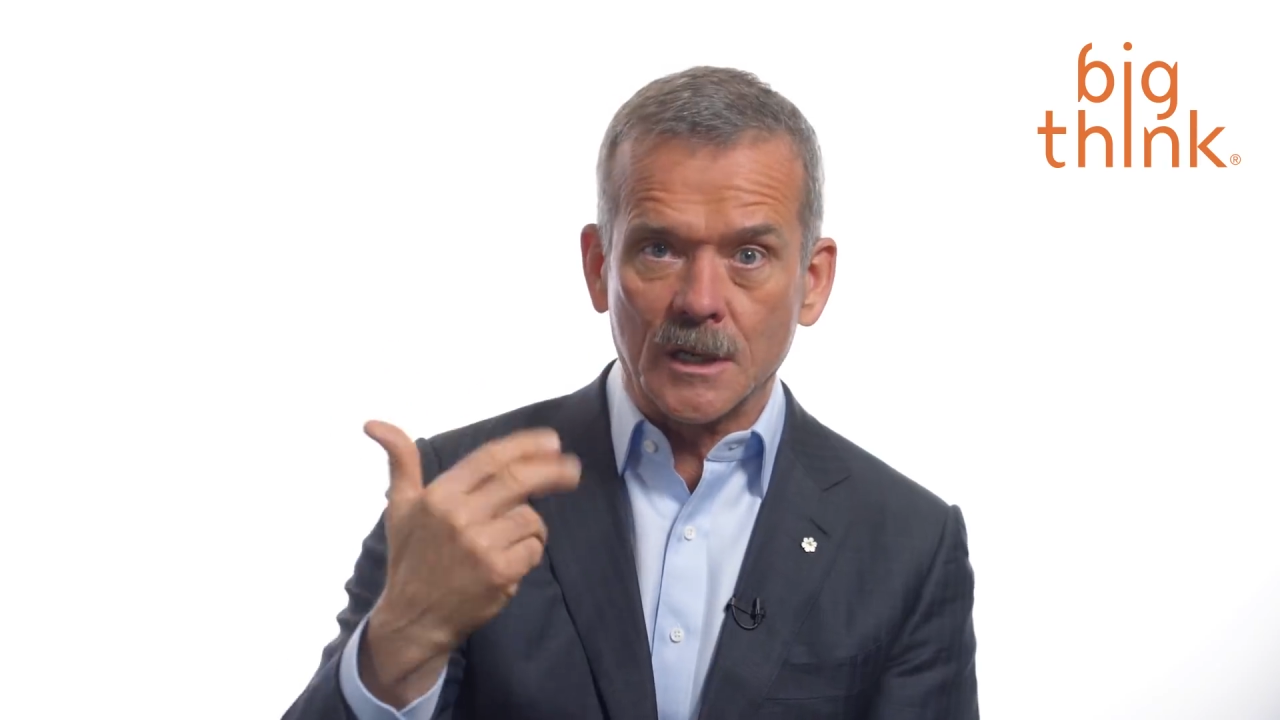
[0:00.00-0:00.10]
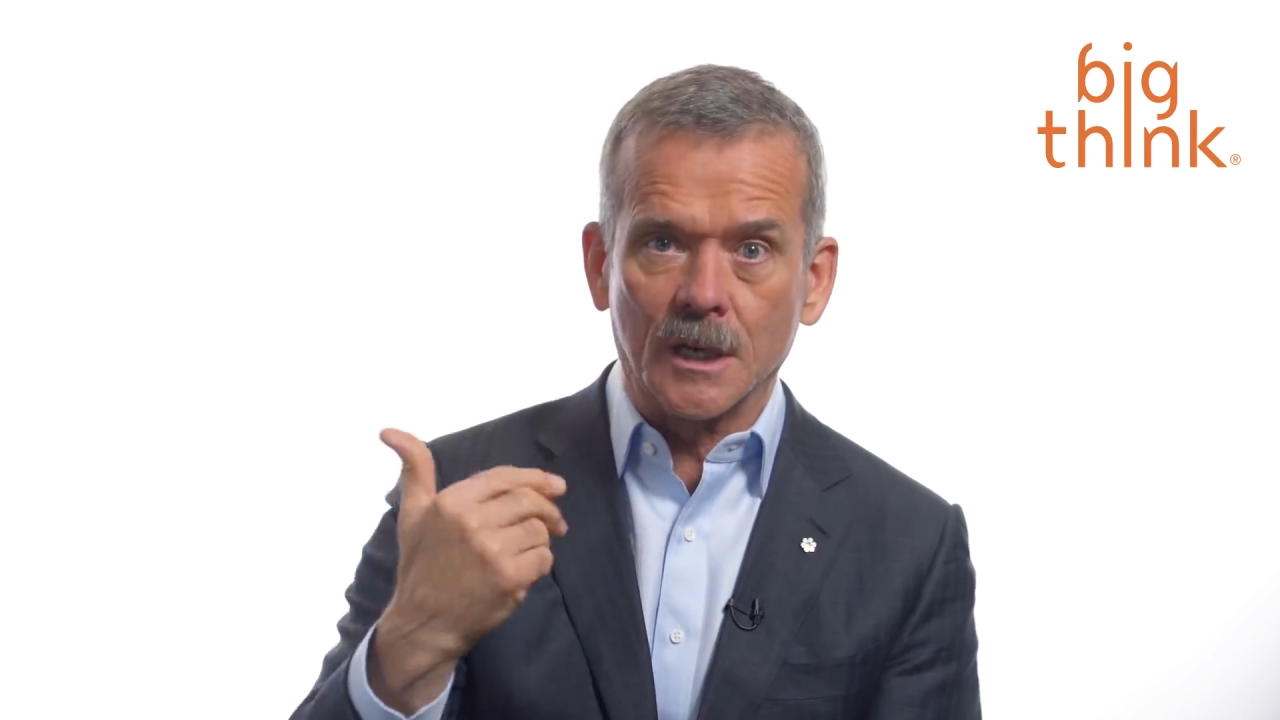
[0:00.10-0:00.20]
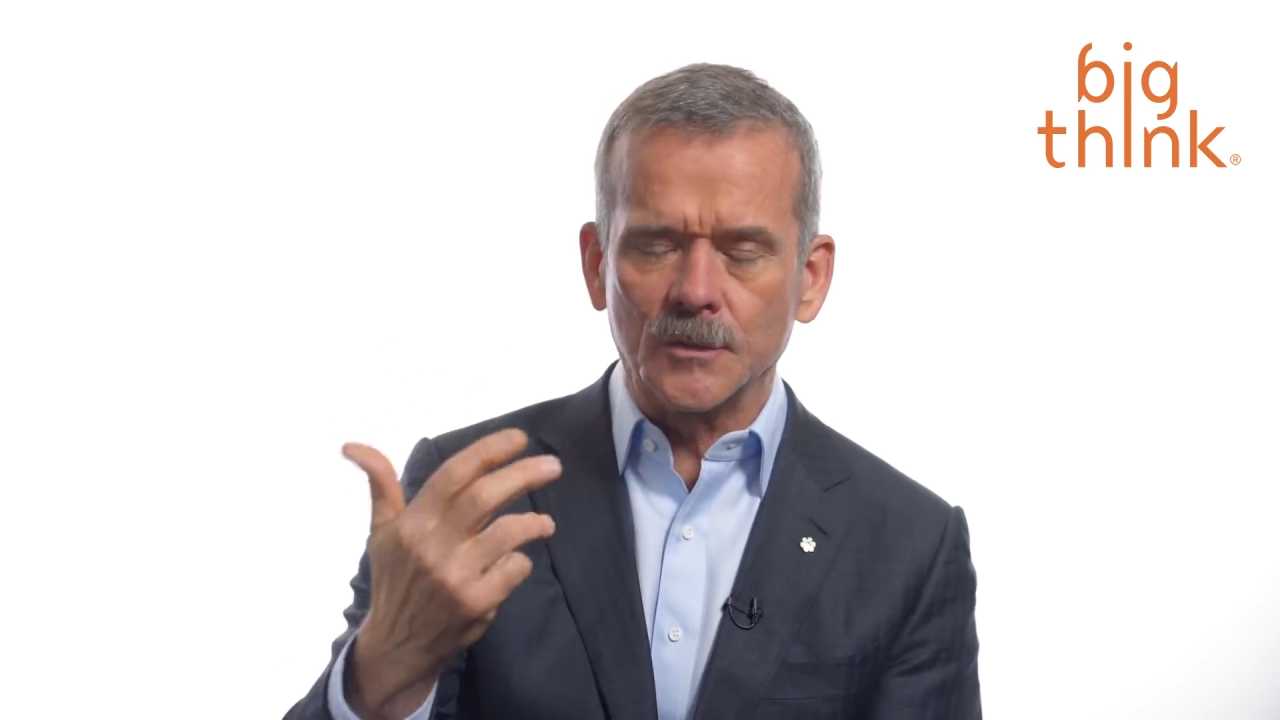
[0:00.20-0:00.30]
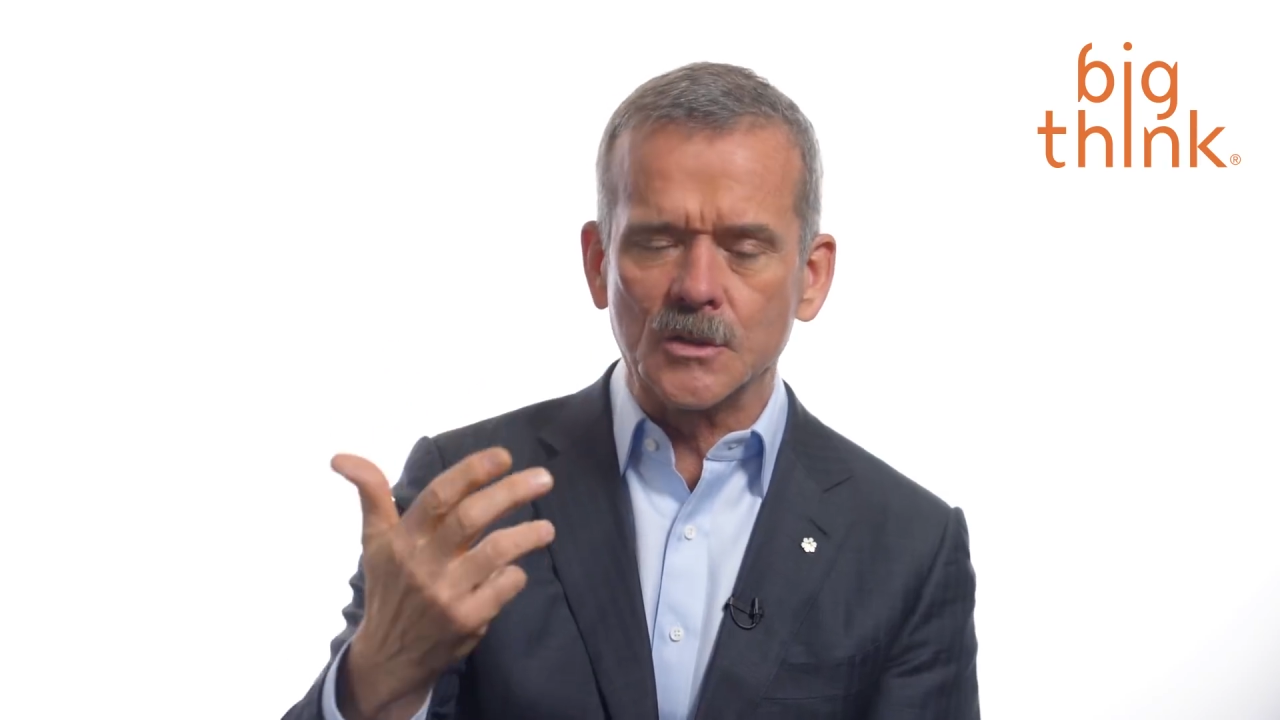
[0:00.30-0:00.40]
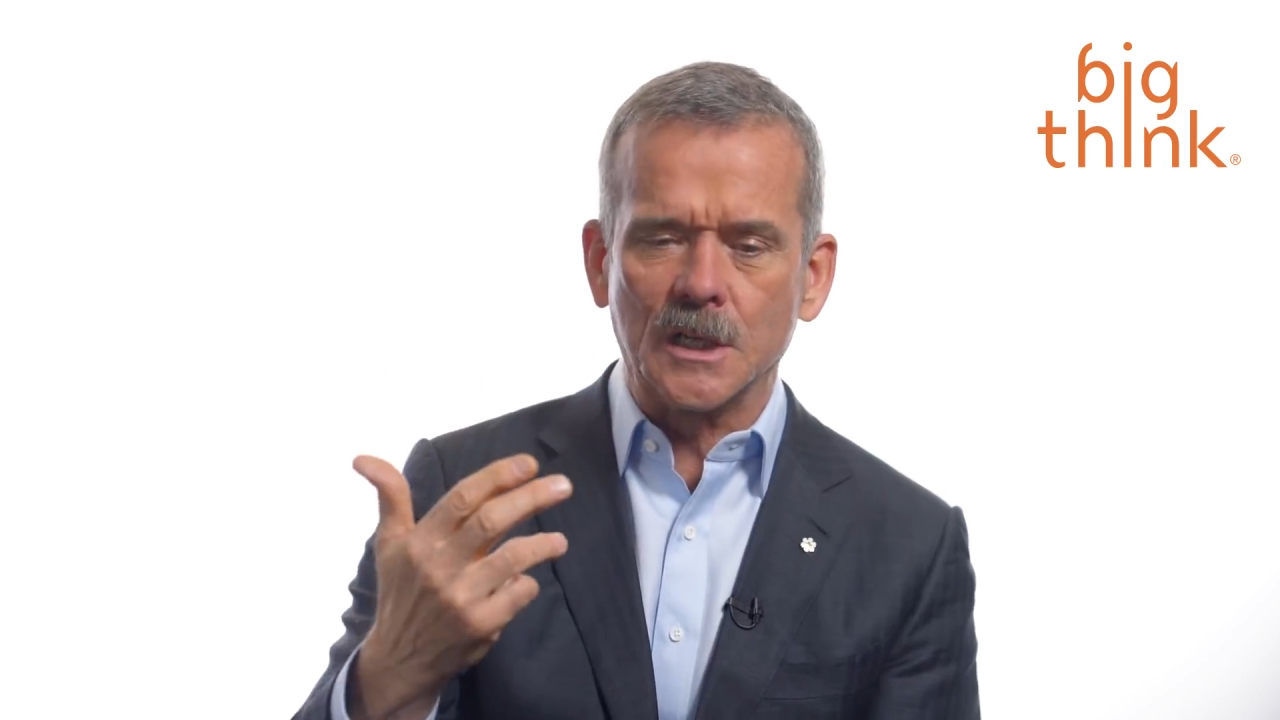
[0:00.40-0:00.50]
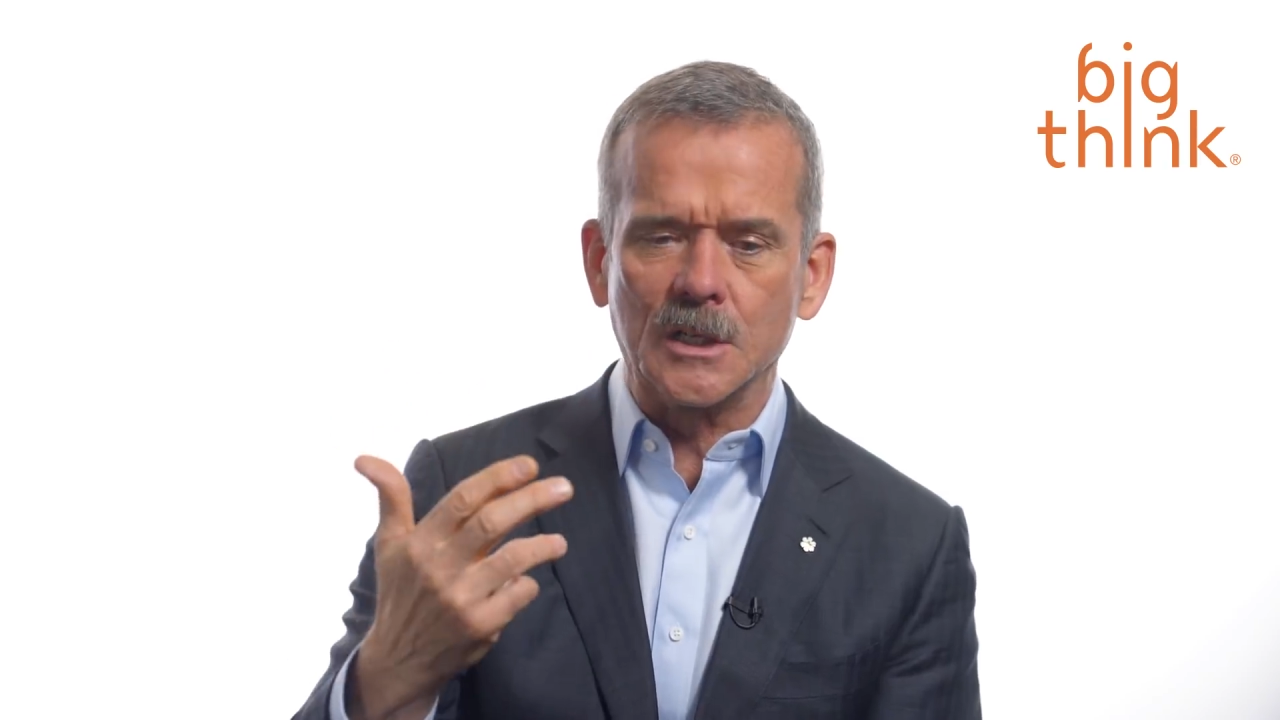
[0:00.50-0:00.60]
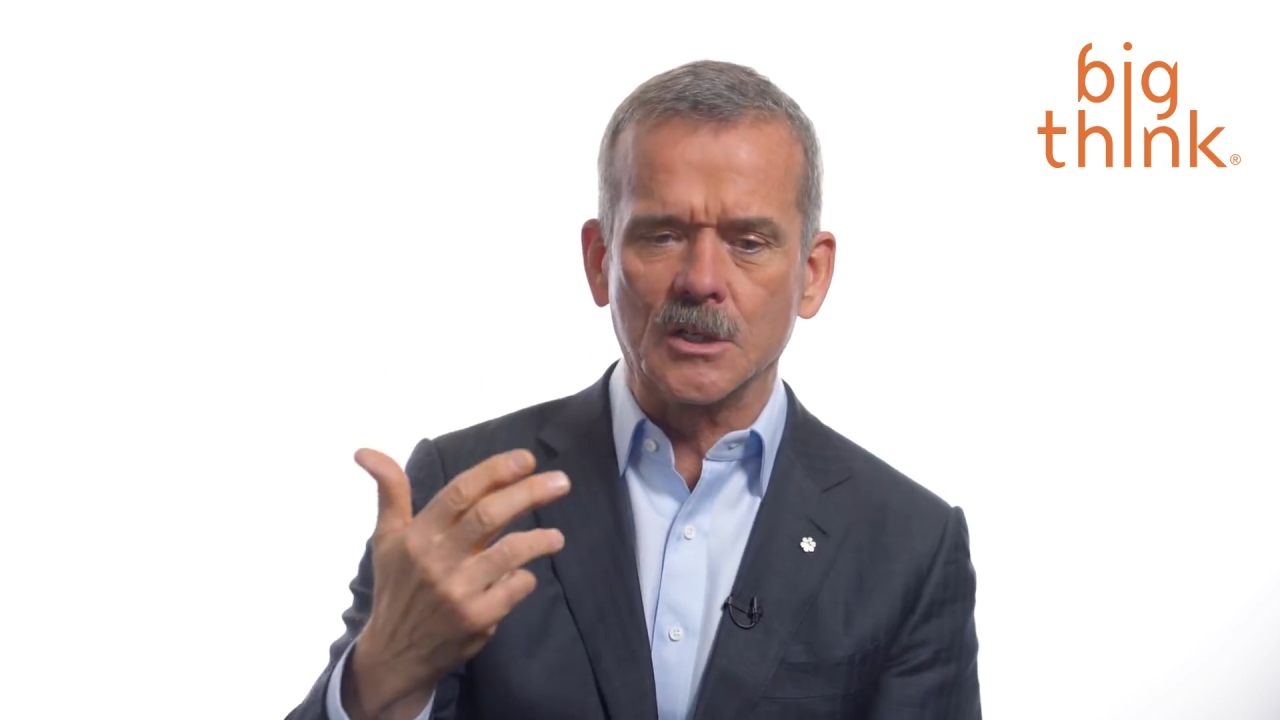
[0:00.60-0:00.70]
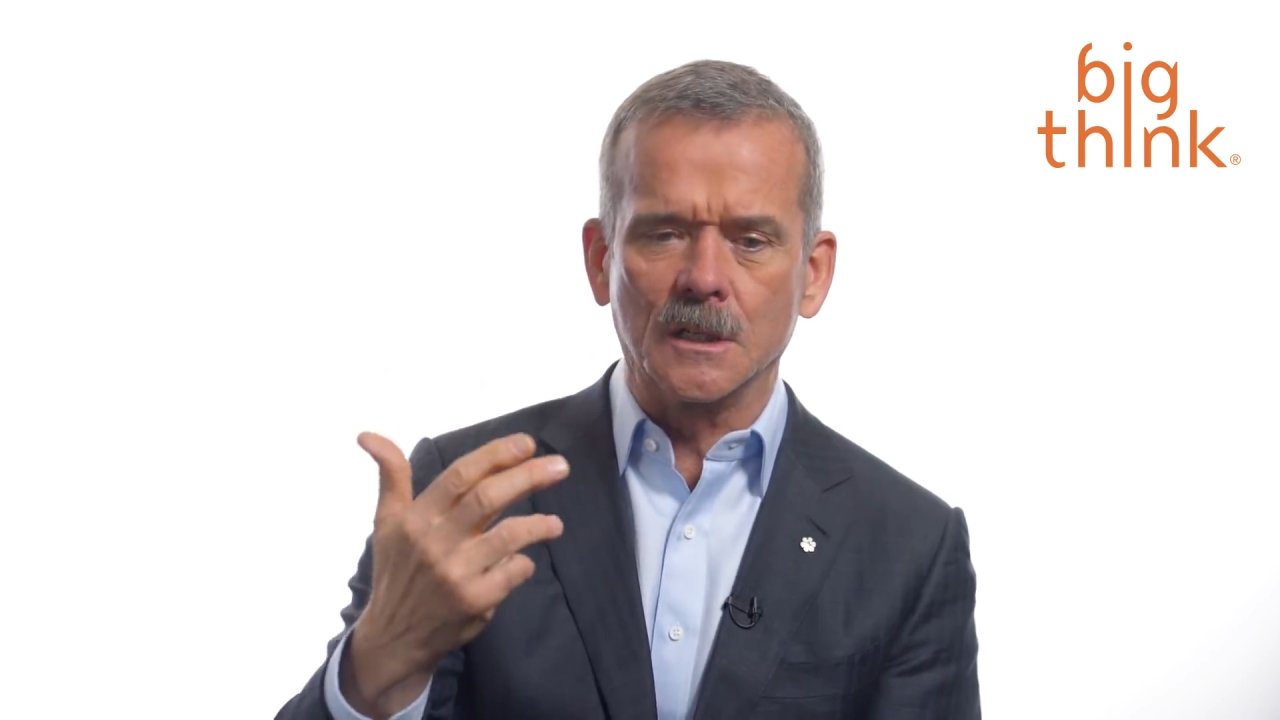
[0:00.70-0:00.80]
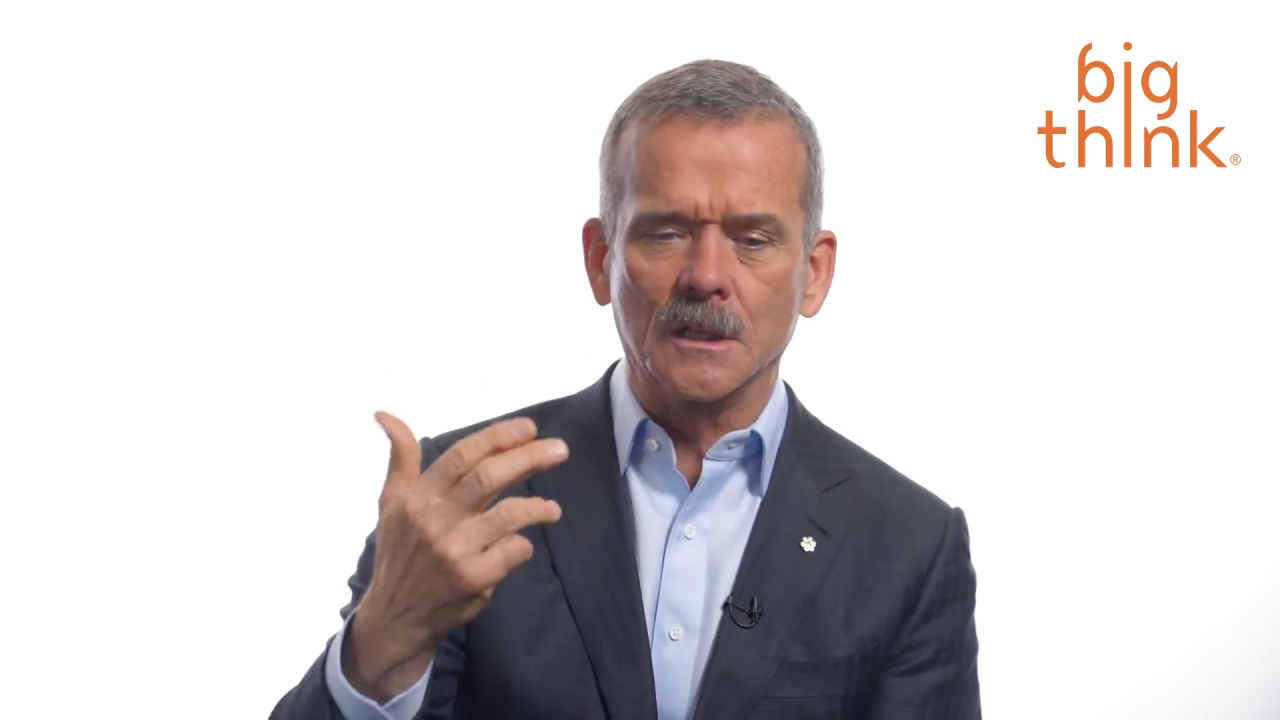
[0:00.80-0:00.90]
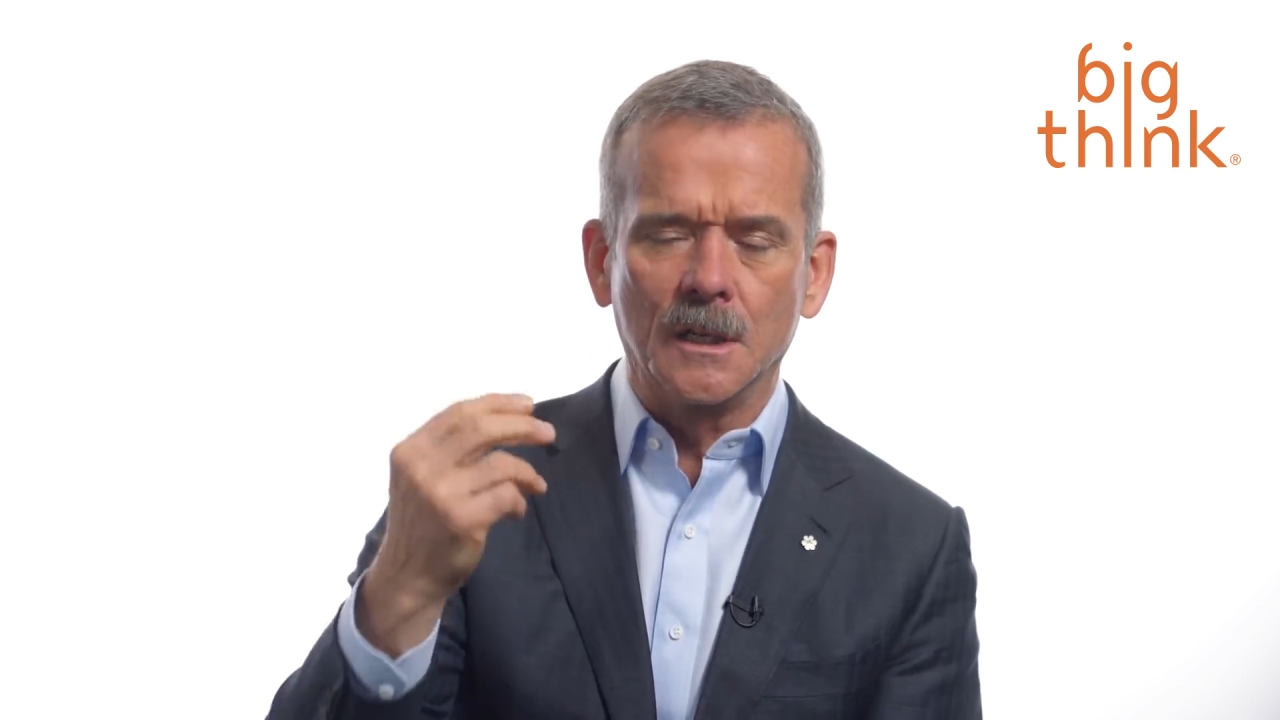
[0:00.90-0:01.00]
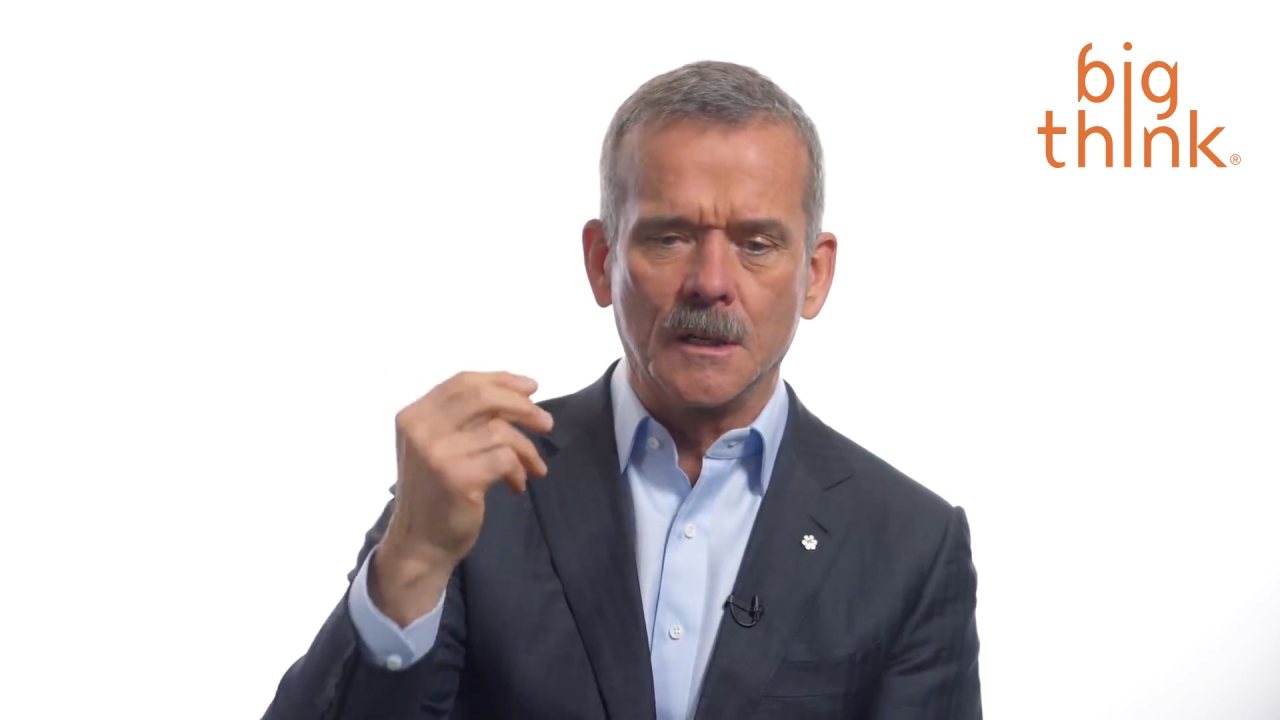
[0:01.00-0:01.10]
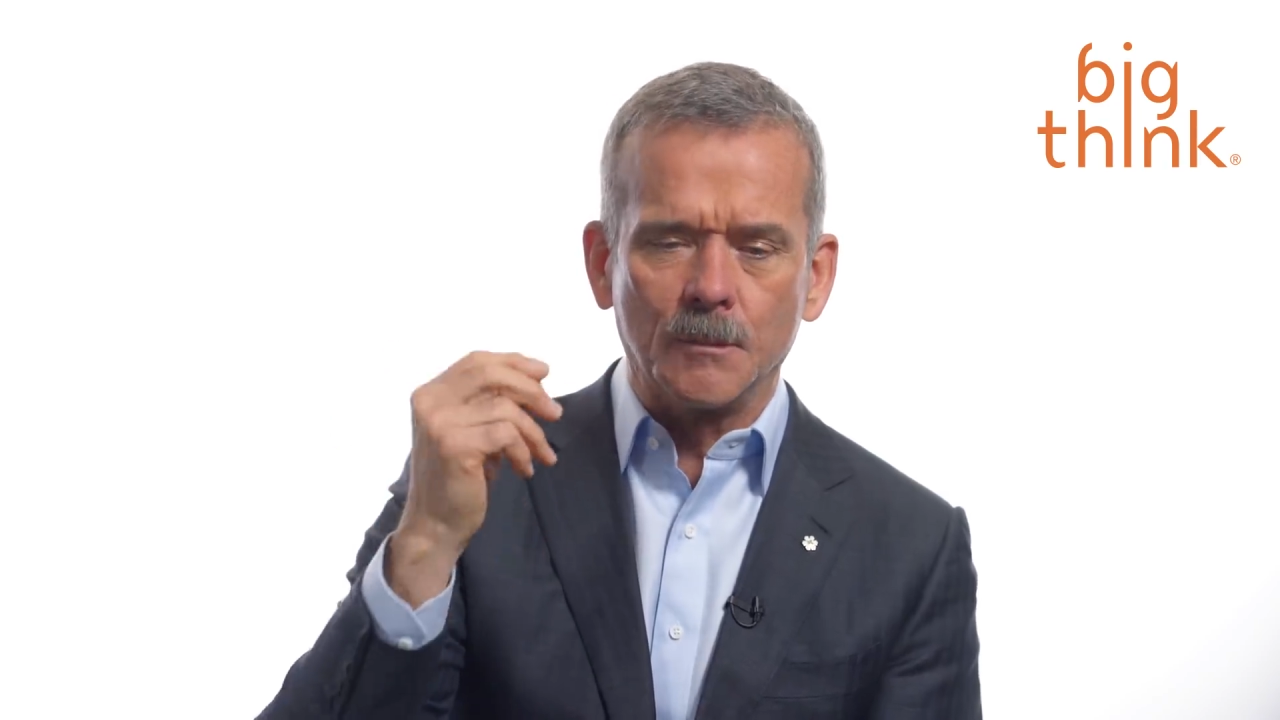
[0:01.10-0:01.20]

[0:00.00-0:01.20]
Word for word: conversation,